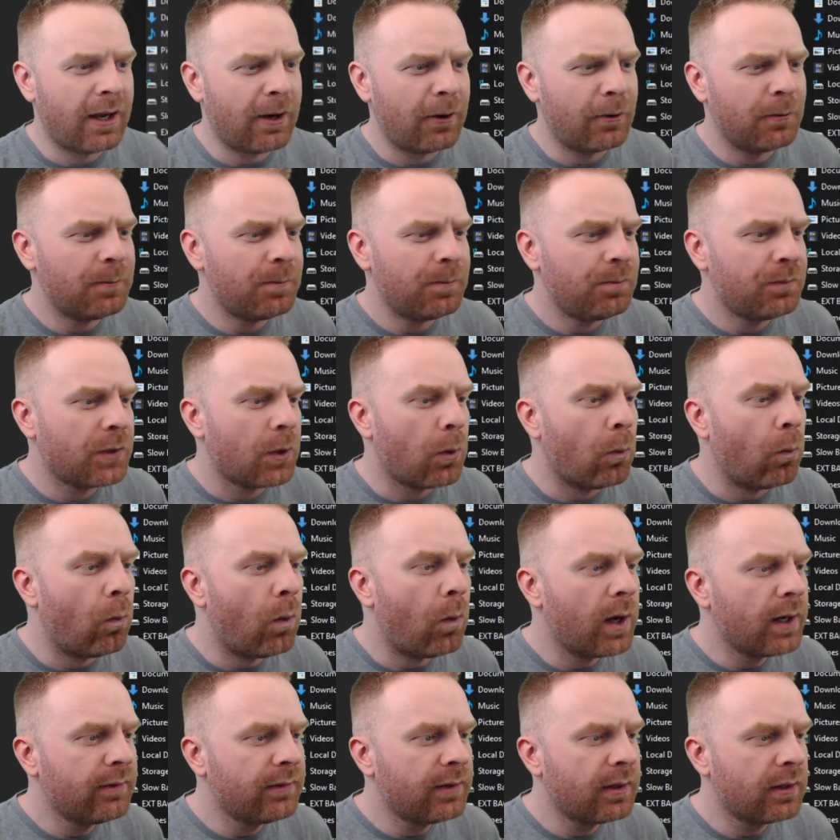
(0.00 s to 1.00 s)
now.
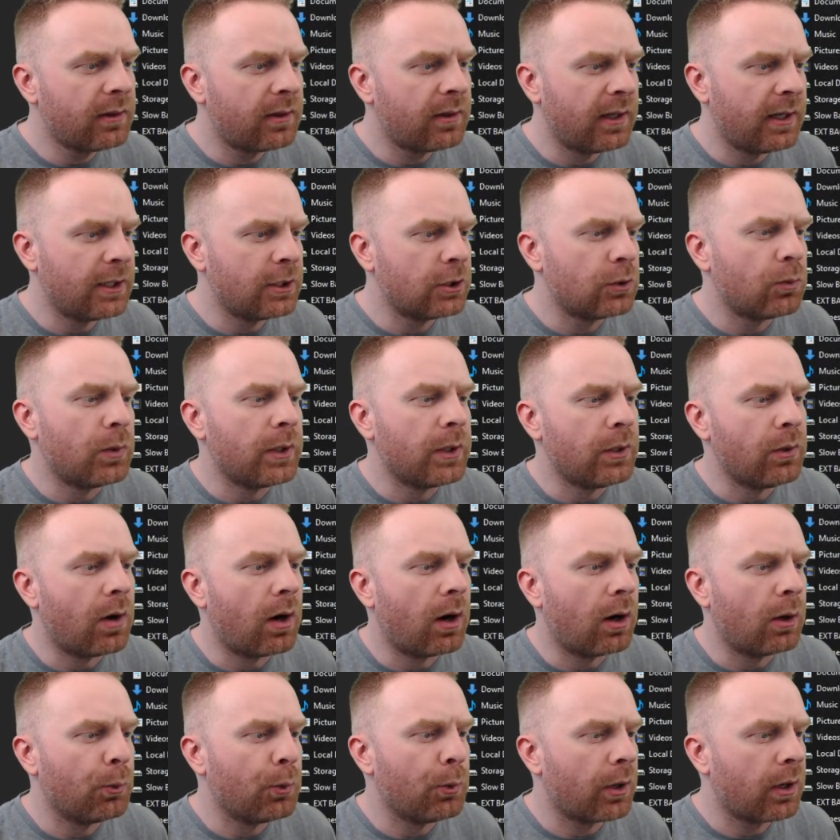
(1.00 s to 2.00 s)
One of the things when you
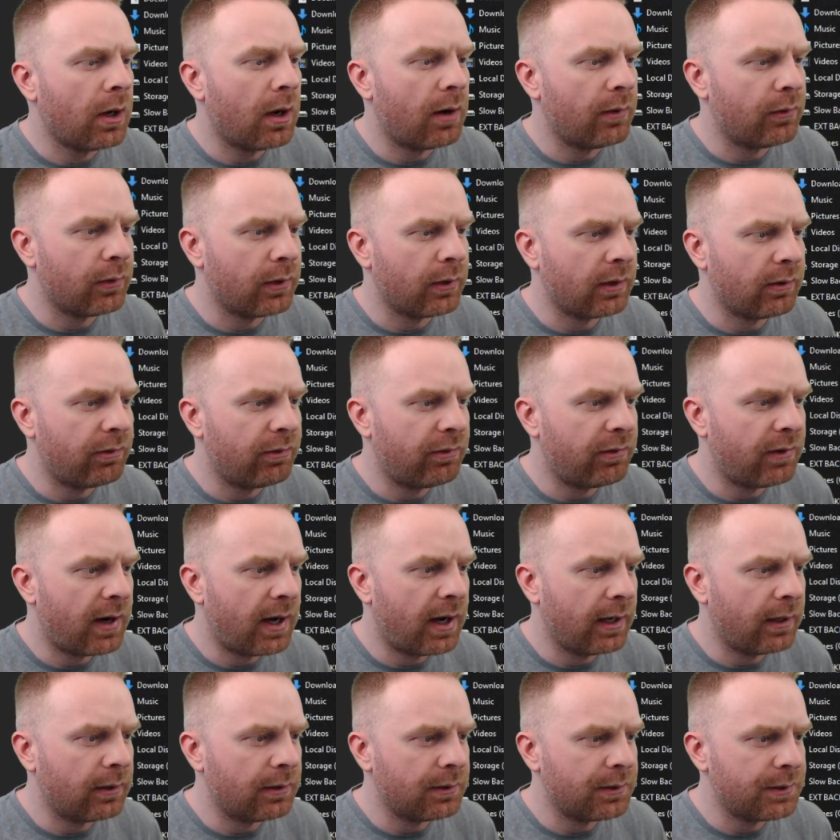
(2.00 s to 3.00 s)
are recovering
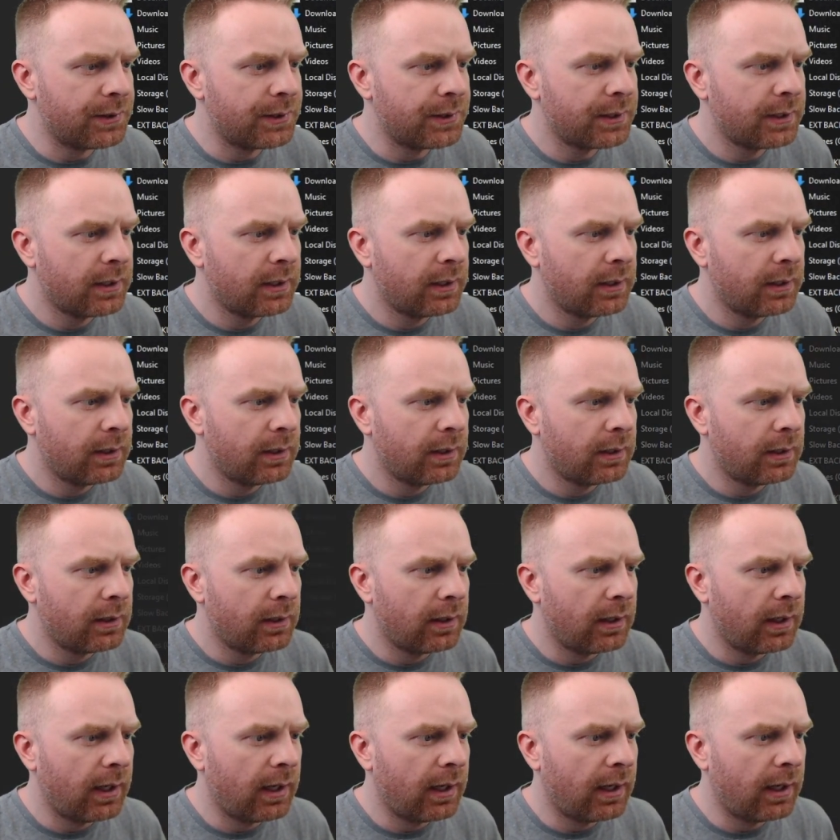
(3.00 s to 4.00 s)
files
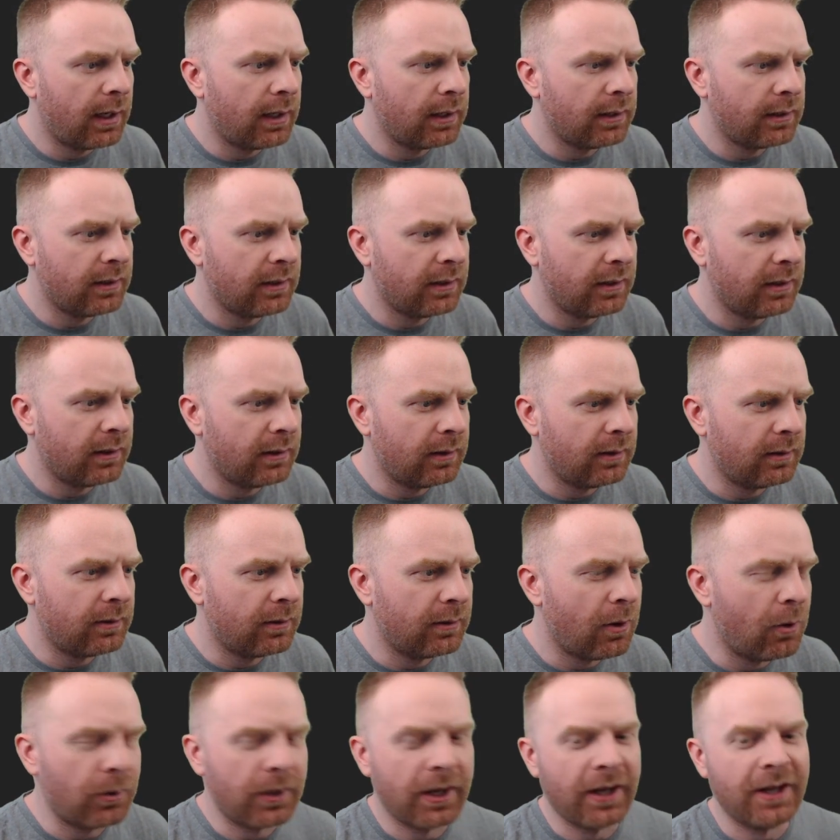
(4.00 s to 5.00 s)
and
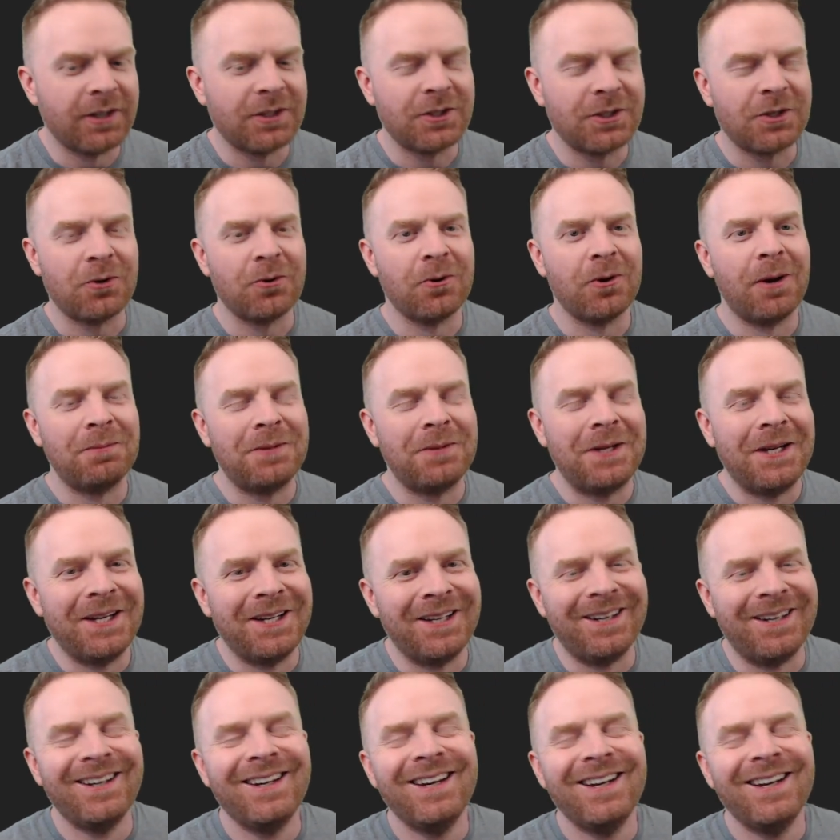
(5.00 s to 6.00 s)
okay, it's corrupted.